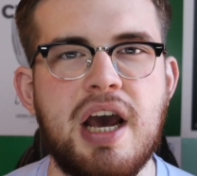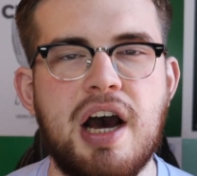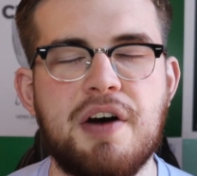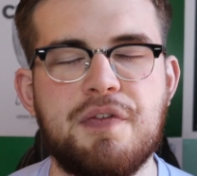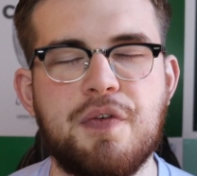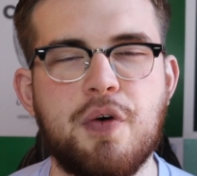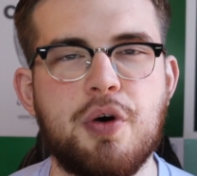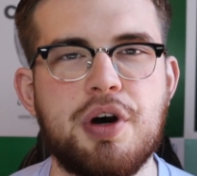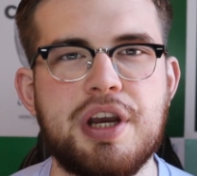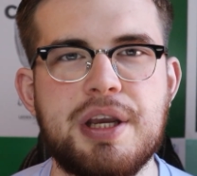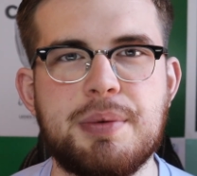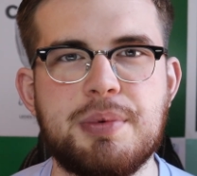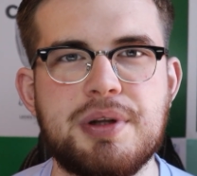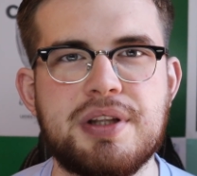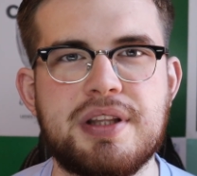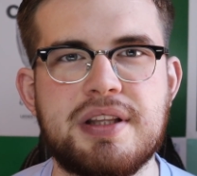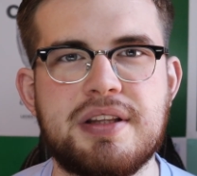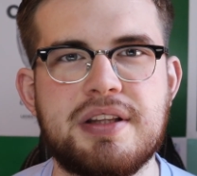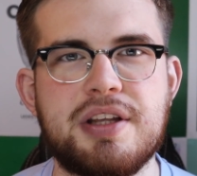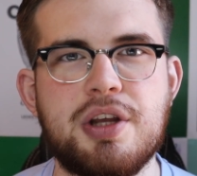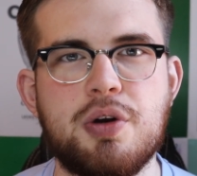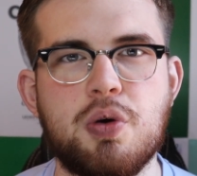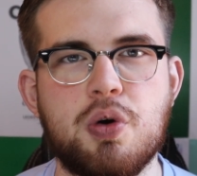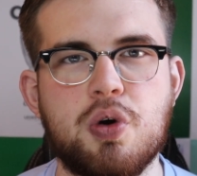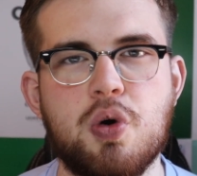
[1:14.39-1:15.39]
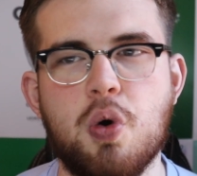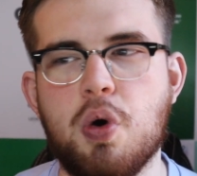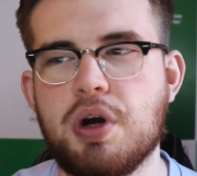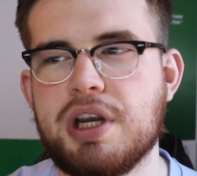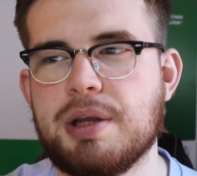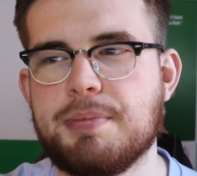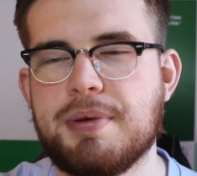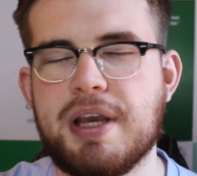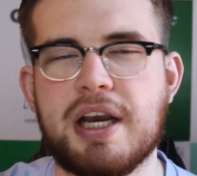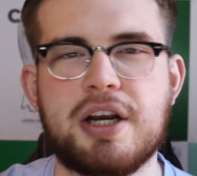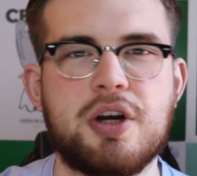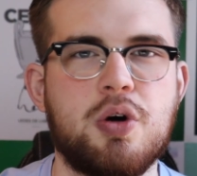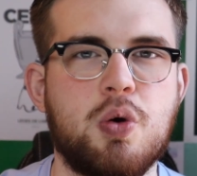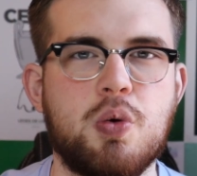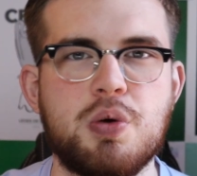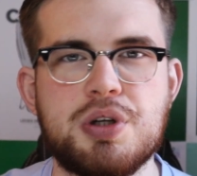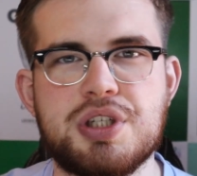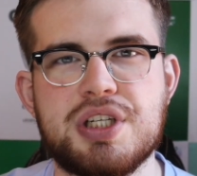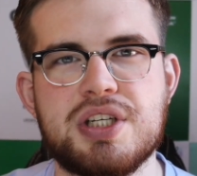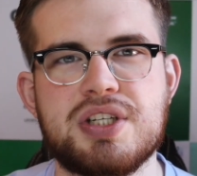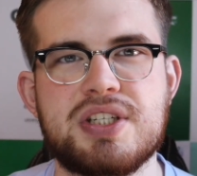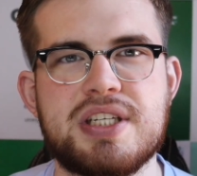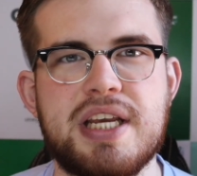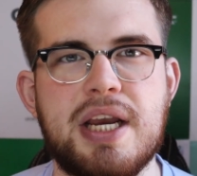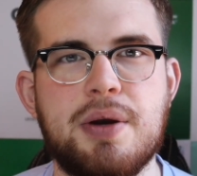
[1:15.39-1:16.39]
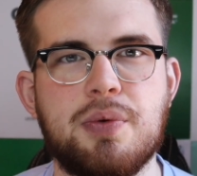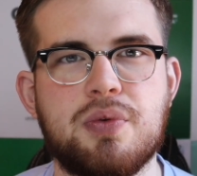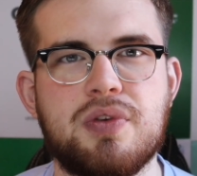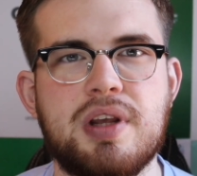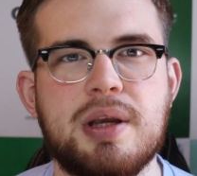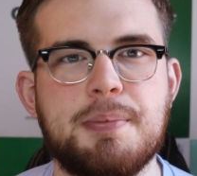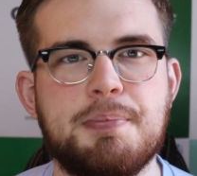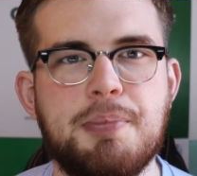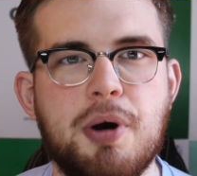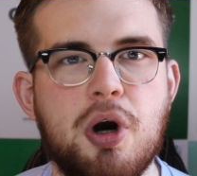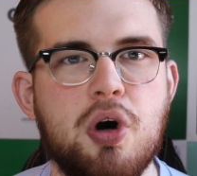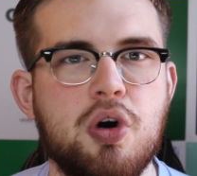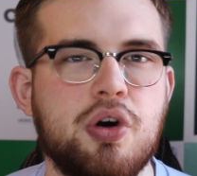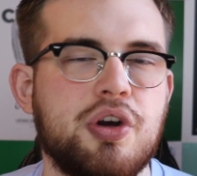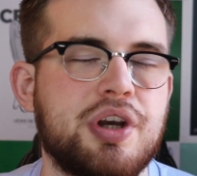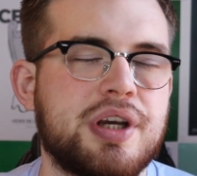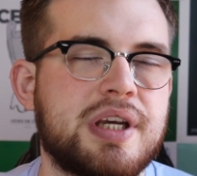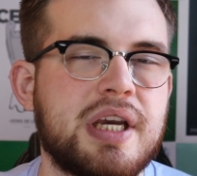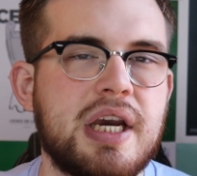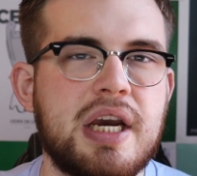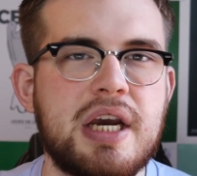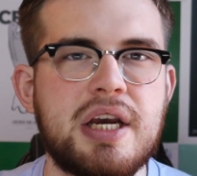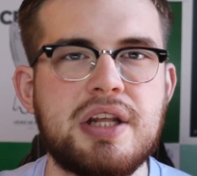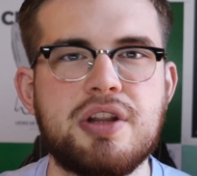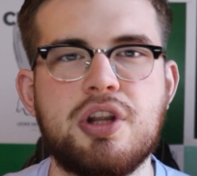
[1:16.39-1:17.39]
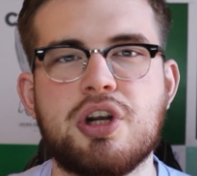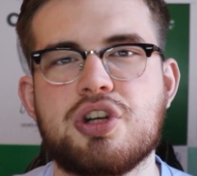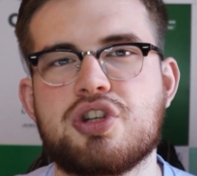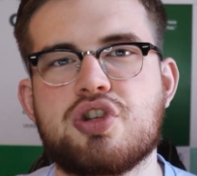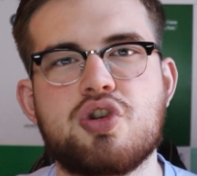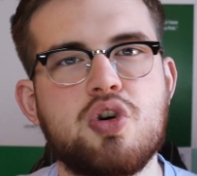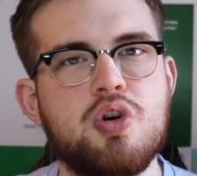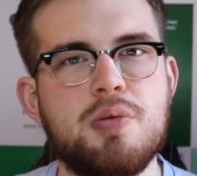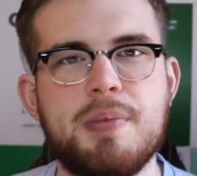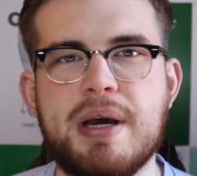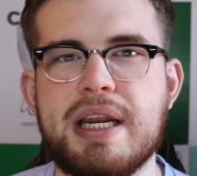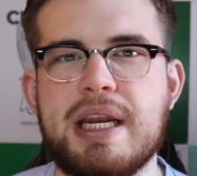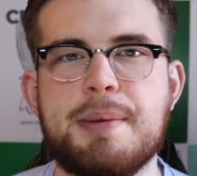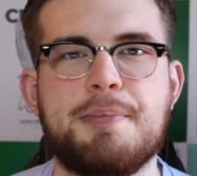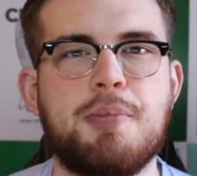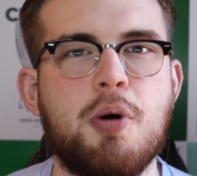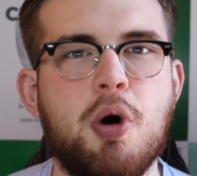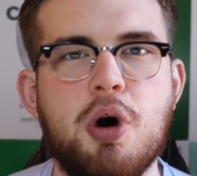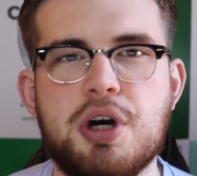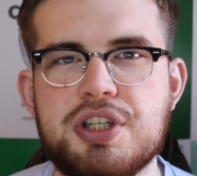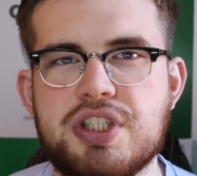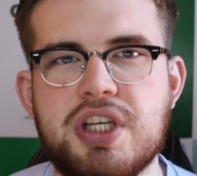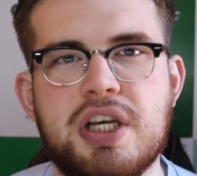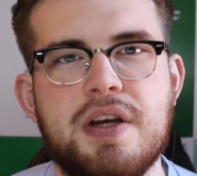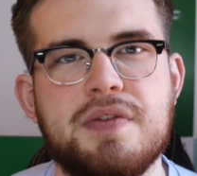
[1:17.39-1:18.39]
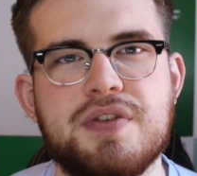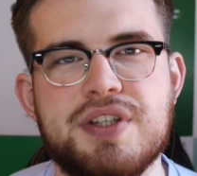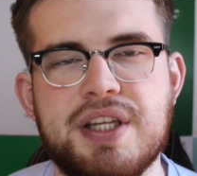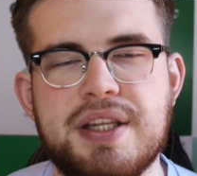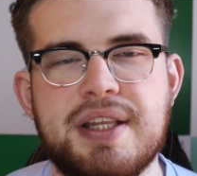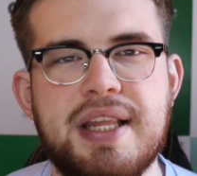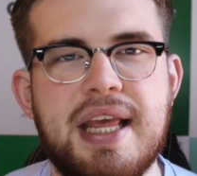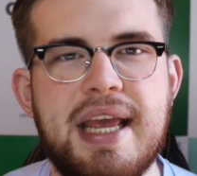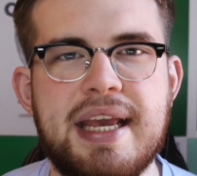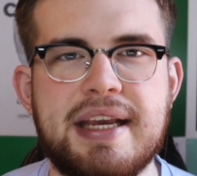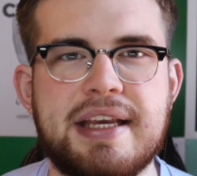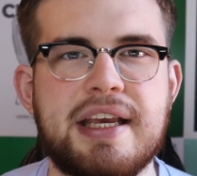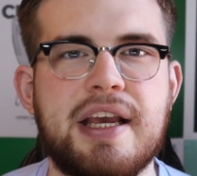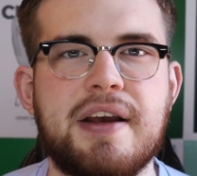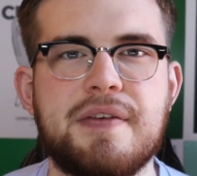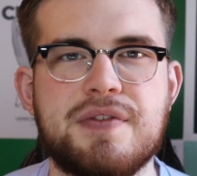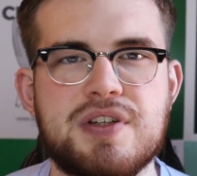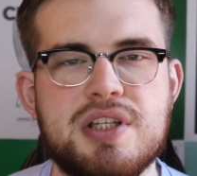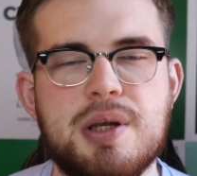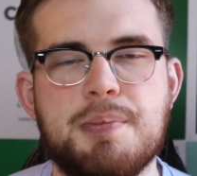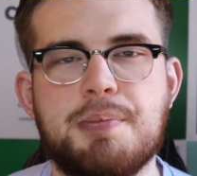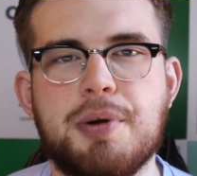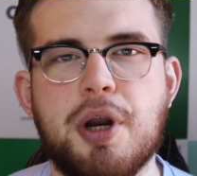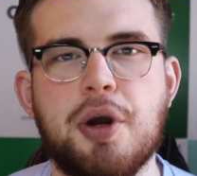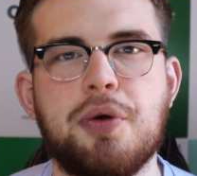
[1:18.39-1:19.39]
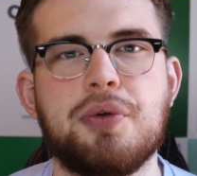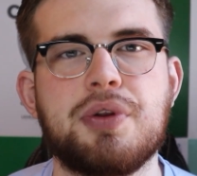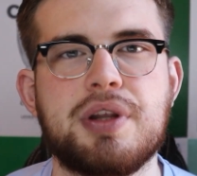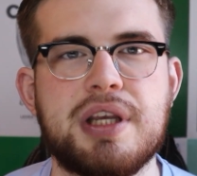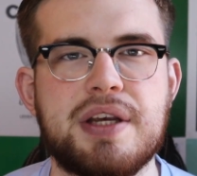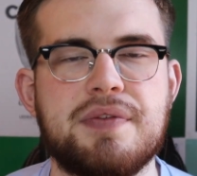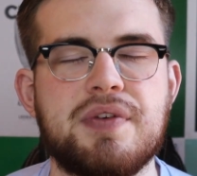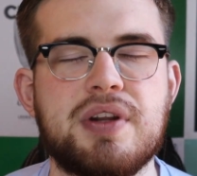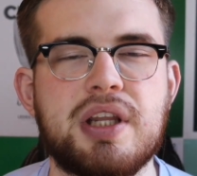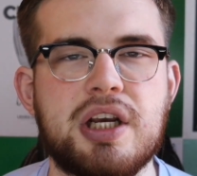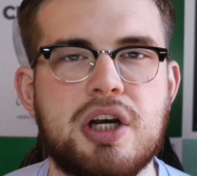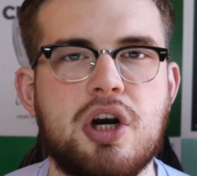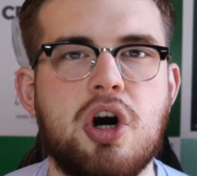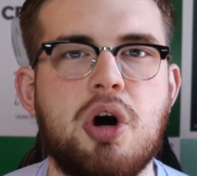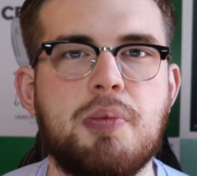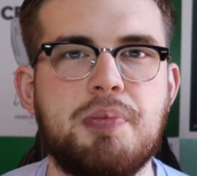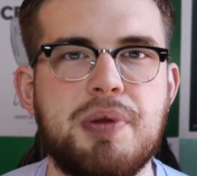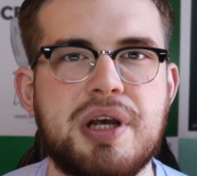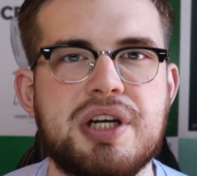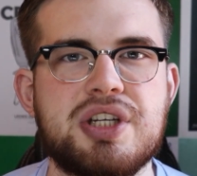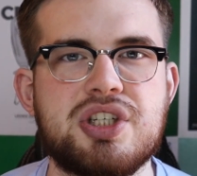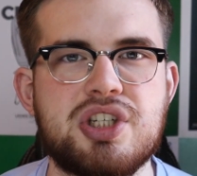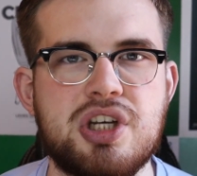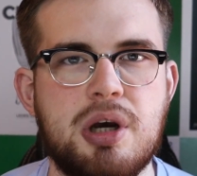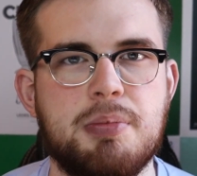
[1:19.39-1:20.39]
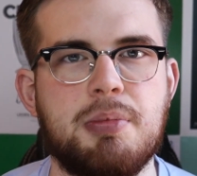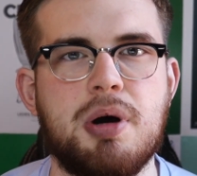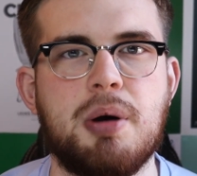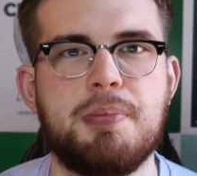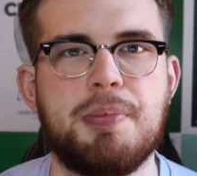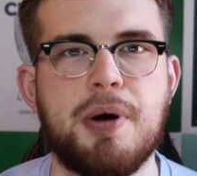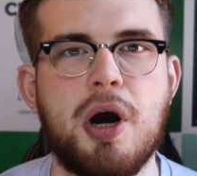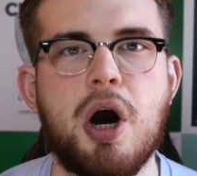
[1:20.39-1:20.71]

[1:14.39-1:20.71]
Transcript: I thought he would, you know, go on to be a coach at Celtic. But look, there's so many positives and negatives to Brown leaving the club this summer.